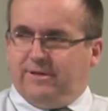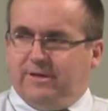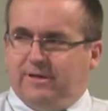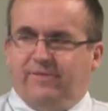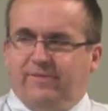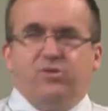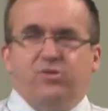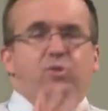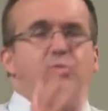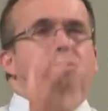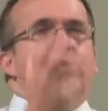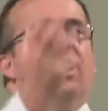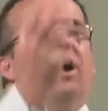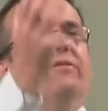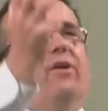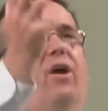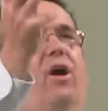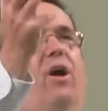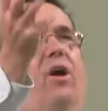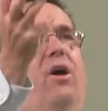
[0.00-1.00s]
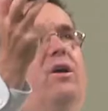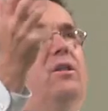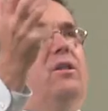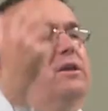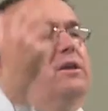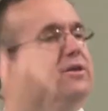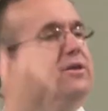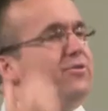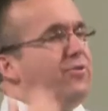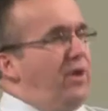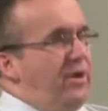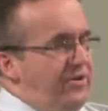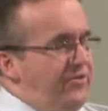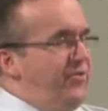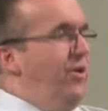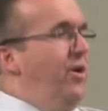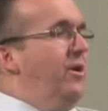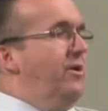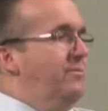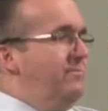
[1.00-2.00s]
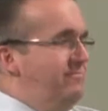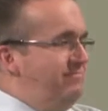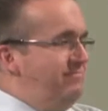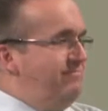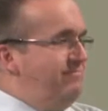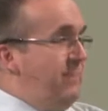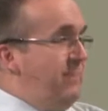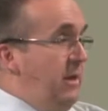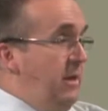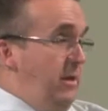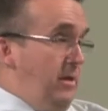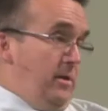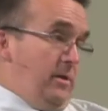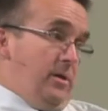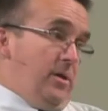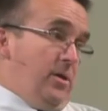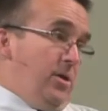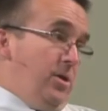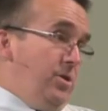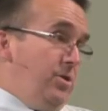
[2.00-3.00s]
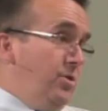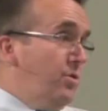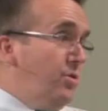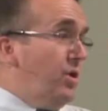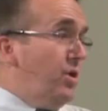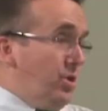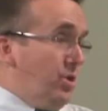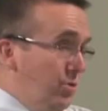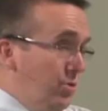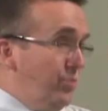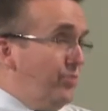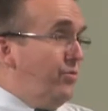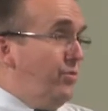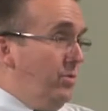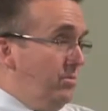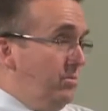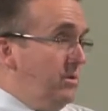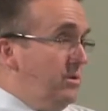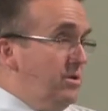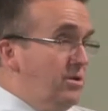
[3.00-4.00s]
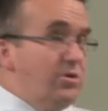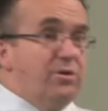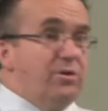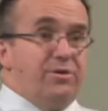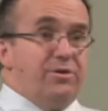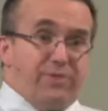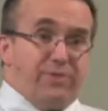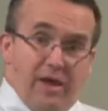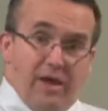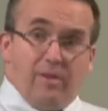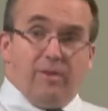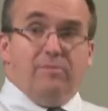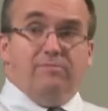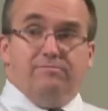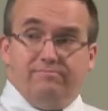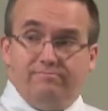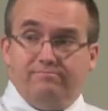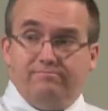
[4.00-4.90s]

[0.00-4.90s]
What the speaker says: And if you would have a heart like Christ's heart, you got to go to him and you got to tell him